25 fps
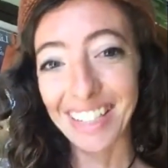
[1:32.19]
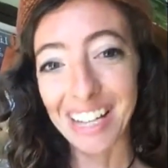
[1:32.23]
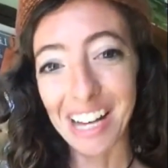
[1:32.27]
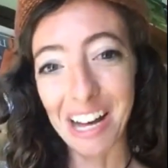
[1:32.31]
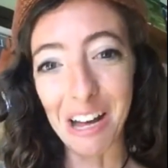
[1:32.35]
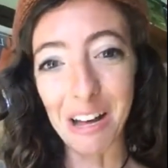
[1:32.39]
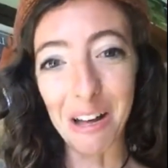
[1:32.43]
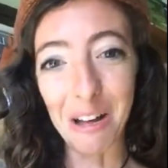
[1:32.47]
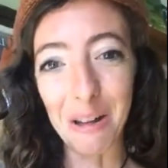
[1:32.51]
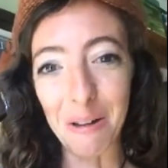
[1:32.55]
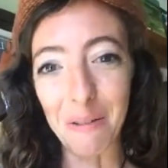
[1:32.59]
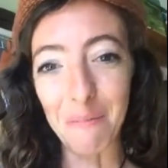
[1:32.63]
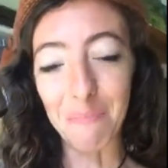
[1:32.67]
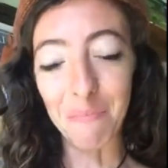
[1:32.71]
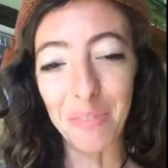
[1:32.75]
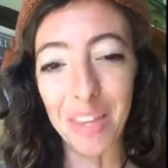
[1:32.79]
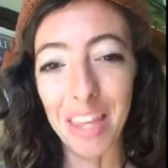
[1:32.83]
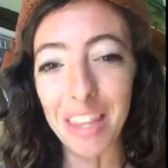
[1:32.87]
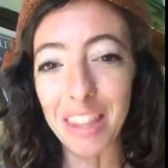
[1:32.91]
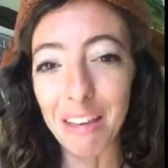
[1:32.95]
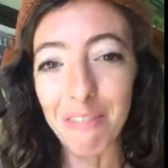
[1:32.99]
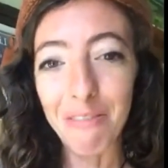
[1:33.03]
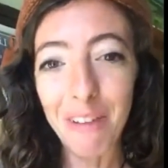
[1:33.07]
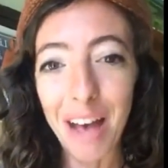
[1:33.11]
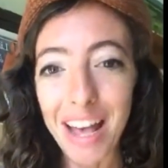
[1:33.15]

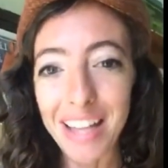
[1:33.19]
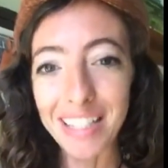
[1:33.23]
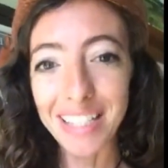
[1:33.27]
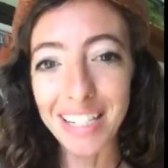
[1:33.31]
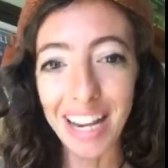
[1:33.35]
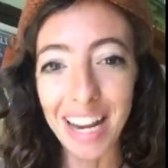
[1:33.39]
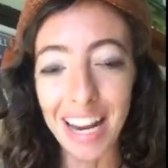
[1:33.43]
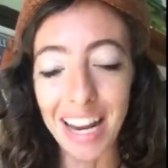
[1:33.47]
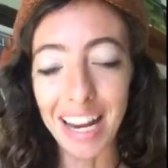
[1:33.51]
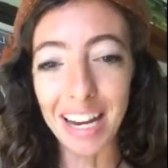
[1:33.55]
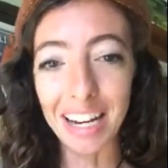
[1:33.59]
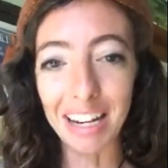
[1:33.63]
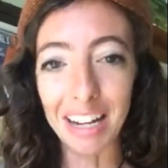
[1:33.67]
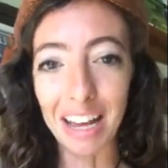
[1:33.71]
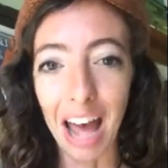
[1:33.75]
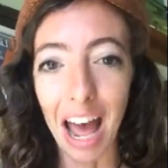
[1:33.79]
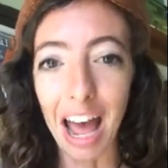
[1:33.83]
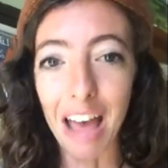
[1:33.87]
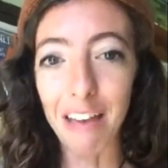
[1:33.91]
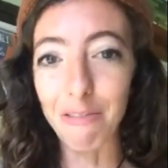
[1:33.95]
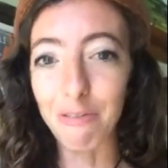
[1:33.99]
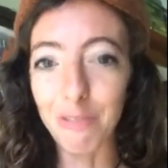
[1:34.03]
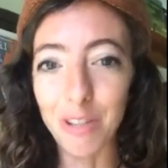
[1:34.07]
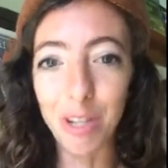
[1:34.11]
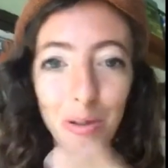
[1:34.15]
And the Fast Aid,
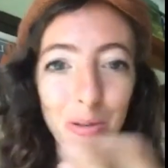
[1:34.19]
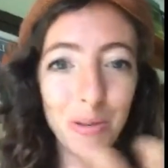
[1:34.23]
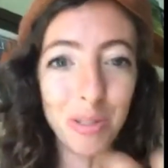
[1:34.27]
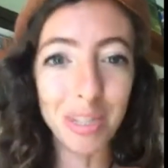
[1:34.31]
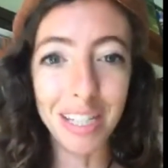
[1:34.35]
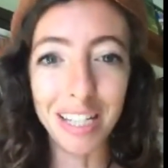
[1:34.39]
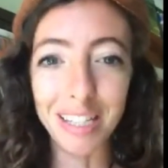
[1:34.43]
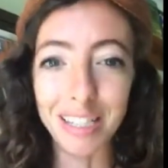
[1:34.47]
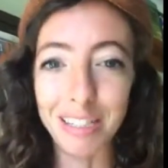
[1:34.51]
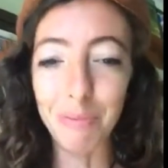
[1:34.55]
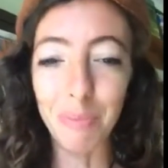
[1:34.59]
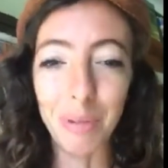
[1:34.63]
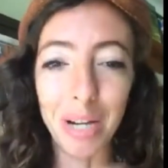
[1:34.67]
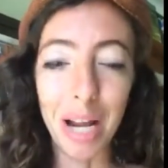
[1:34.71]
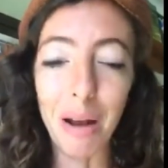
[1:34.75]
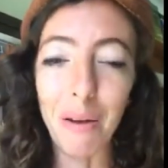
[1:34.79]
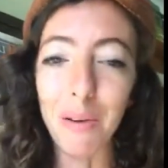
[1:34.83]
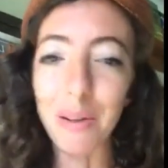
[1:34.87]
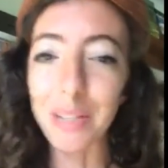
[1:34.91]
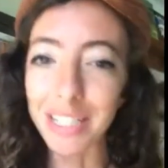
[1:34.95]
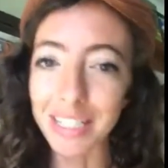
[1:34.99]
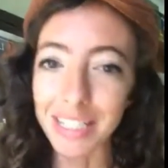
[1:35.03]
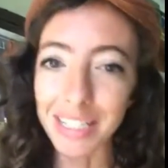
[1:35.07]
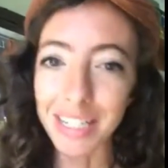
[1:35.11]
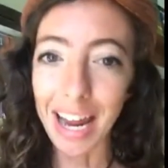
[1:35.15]
I've used this when I
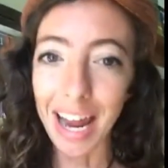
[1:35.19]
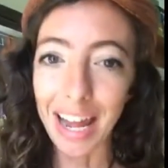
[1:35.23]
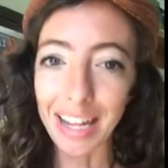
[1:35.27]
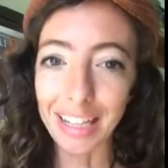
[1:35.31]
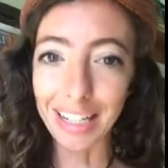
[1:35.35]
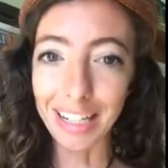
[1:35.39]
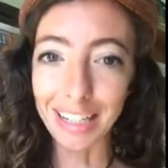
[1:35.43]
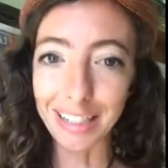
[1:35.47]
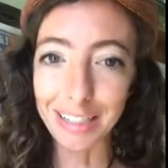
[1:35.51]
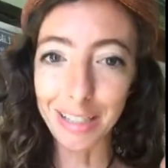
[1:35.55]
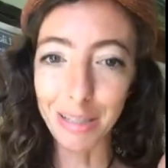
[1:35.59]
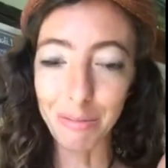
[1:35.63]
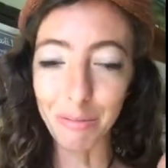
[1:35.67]
was in Thailand.